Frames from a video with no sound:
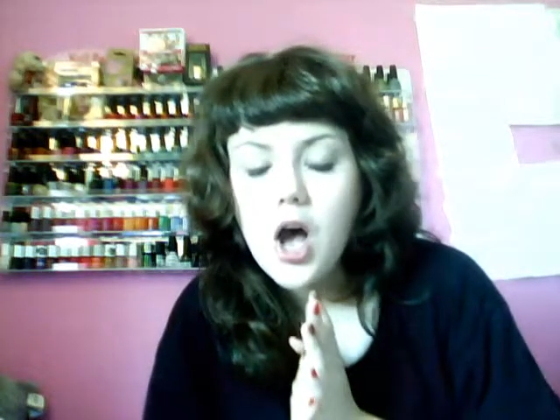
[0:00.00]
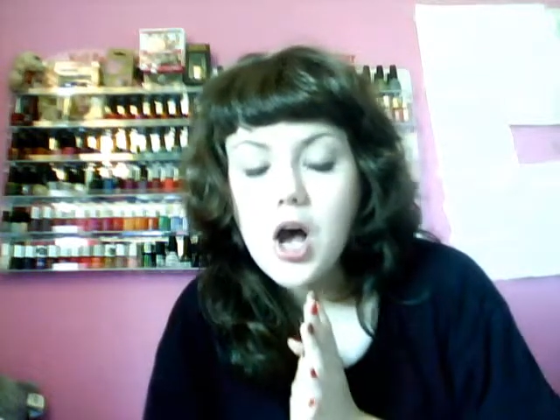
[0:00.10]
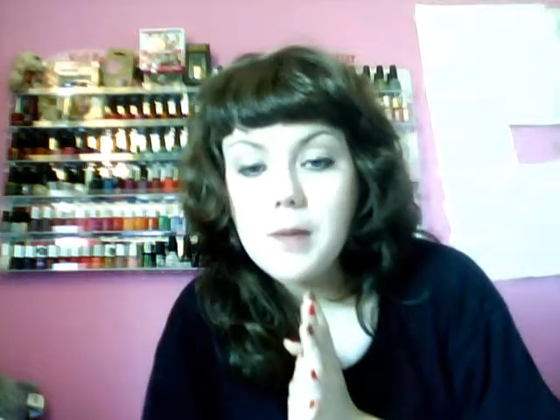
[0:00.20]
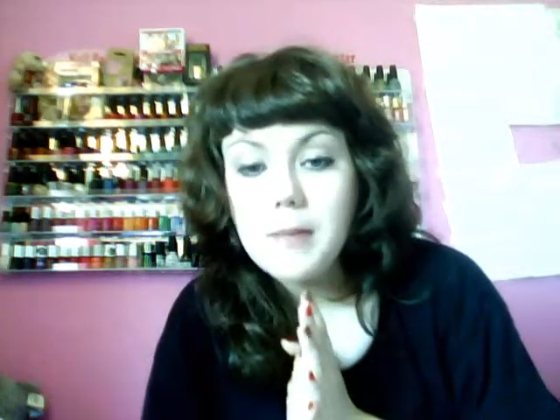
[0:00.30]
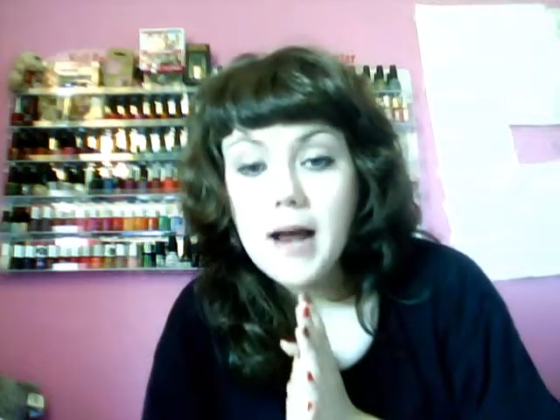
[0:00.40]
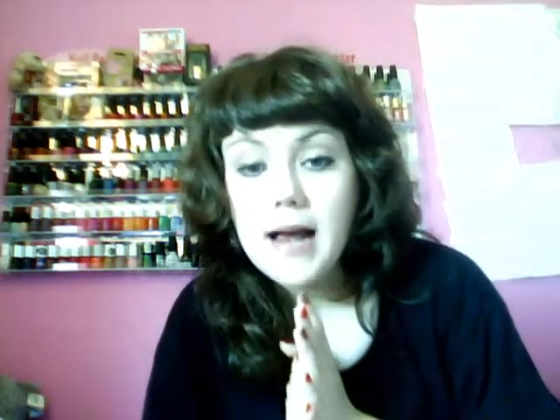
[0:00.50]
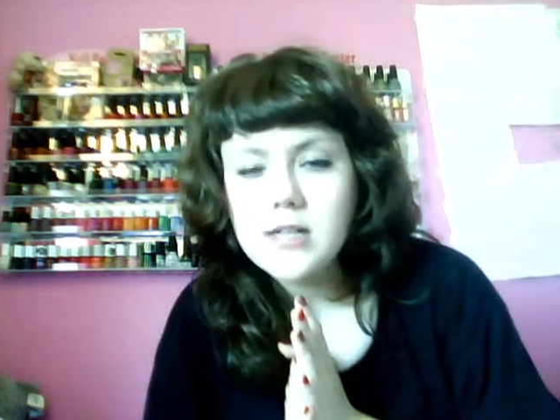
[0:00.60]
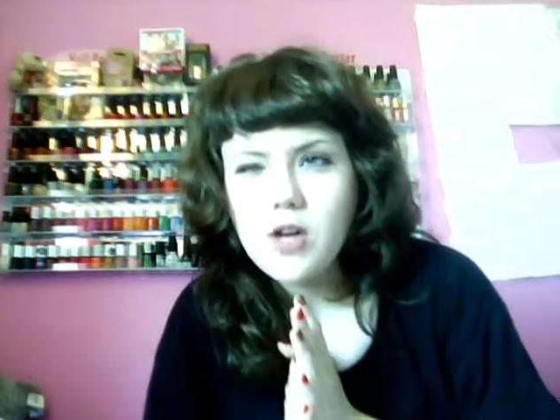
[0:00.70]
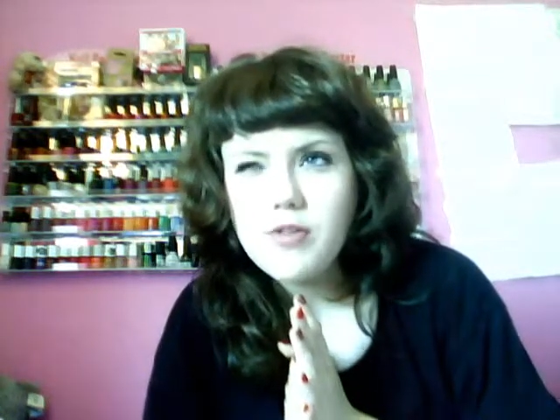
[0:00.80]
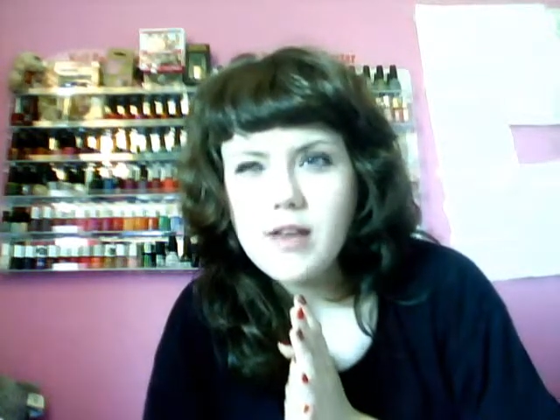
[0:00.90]
um,
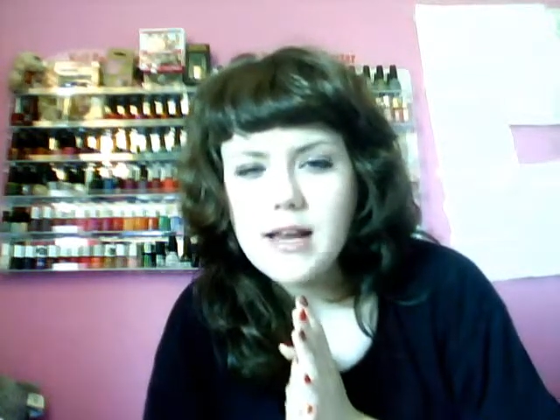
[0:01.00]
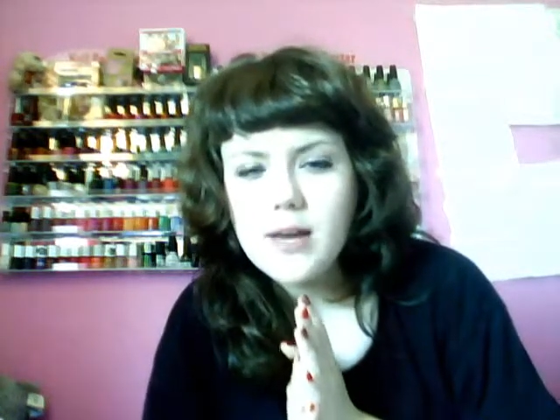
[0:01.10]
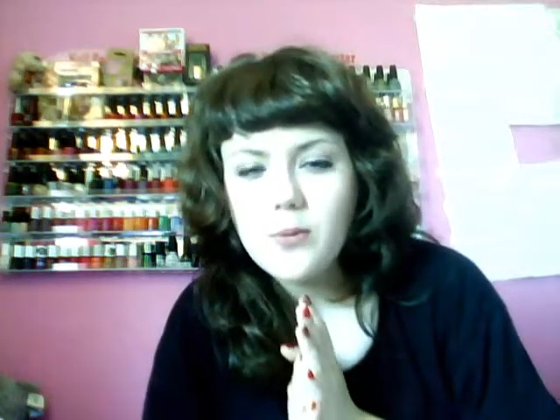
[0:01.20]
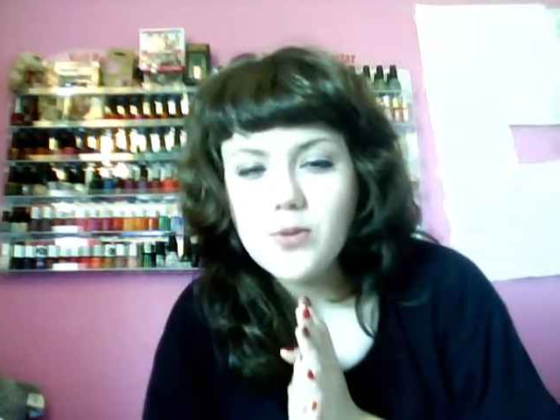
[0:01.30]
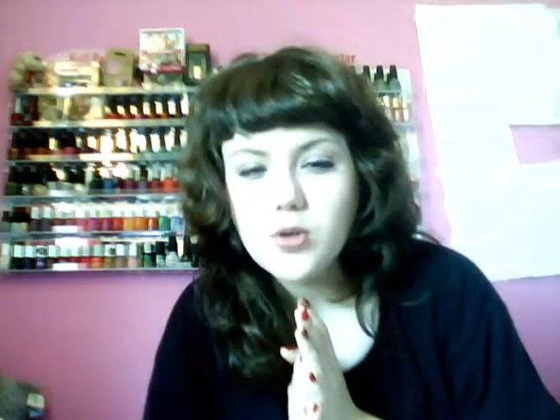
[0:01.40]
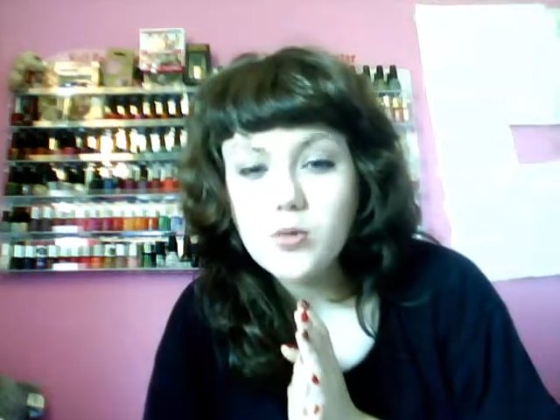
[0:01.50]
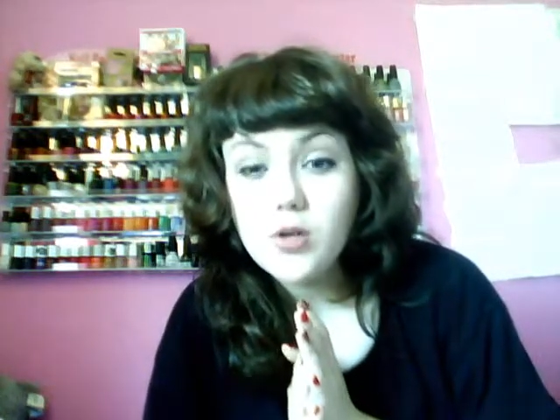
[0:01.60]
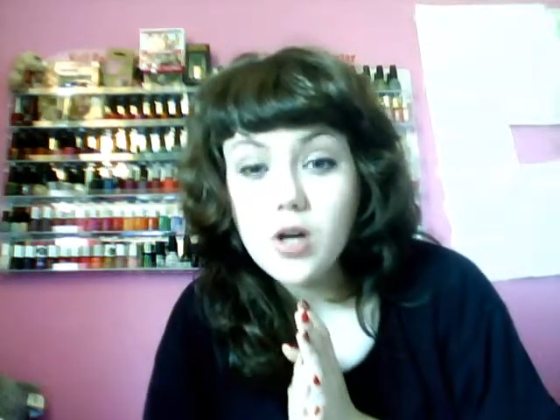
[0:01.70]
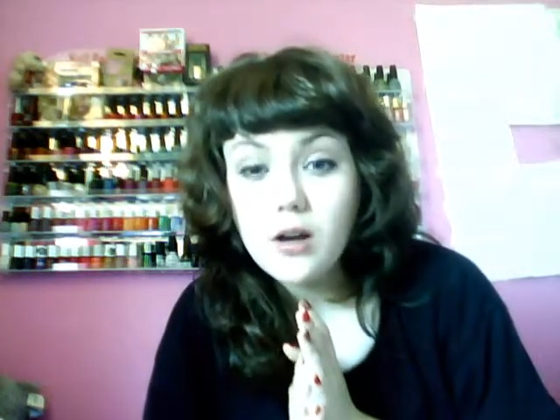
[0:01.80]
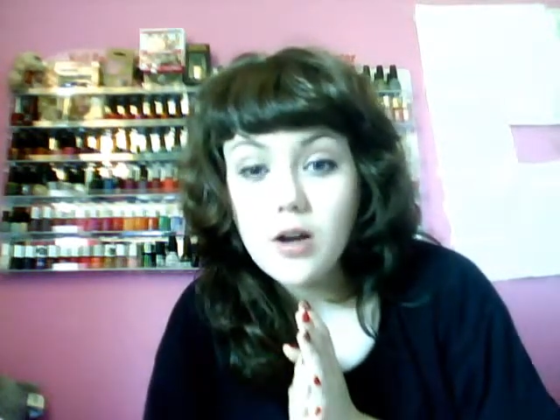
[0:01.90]
and I think it was
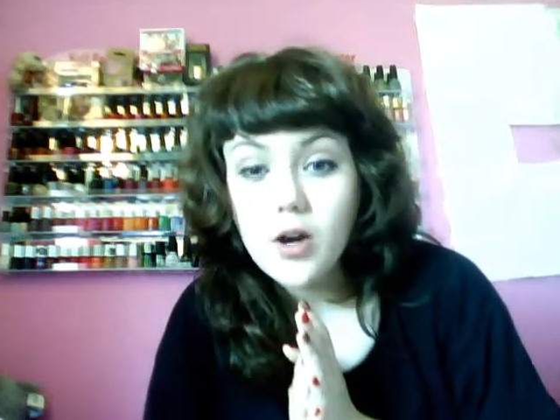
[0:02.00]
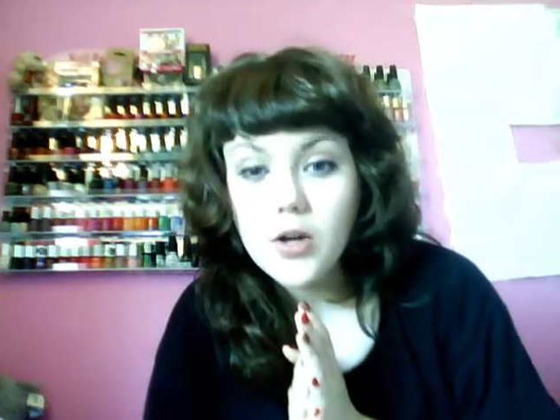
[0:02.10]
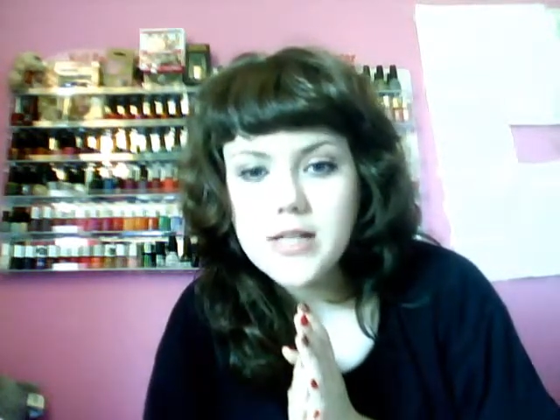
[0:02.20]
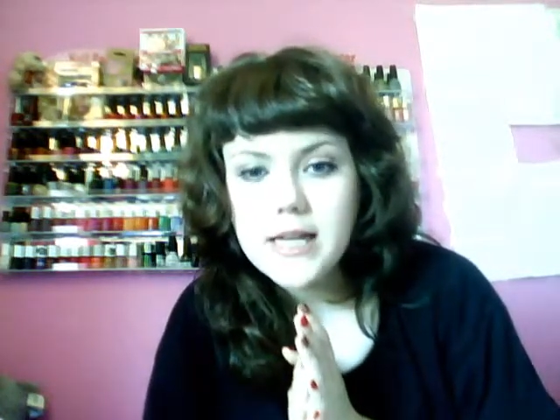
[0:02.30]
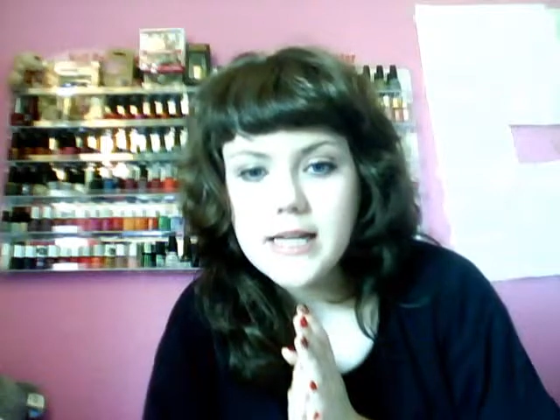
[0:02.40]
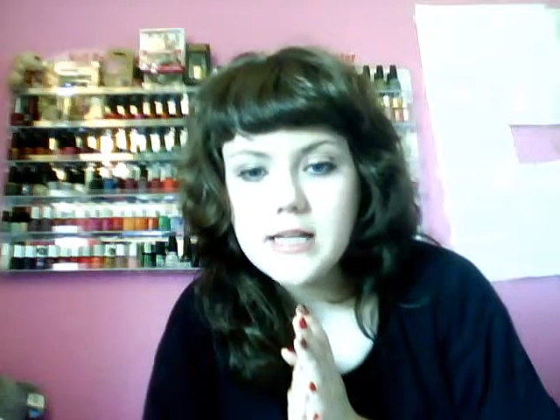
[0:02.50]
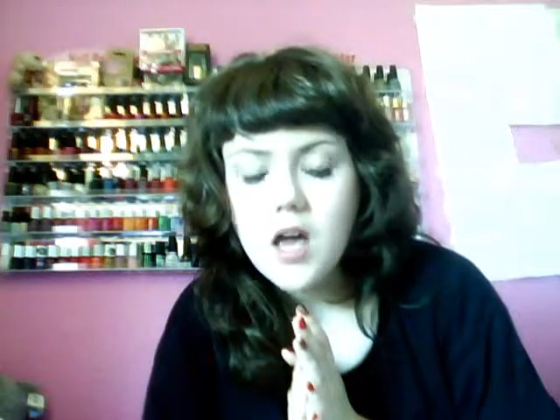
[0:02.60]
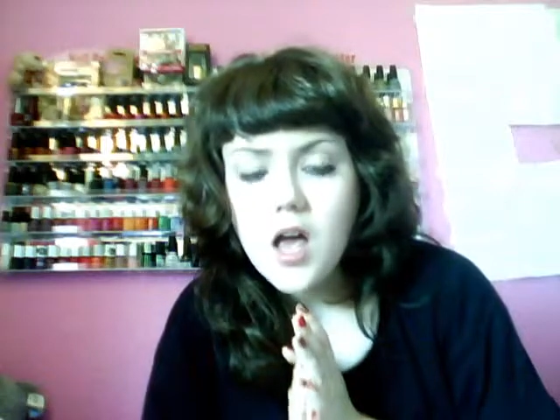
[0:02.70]
called Colour Coated.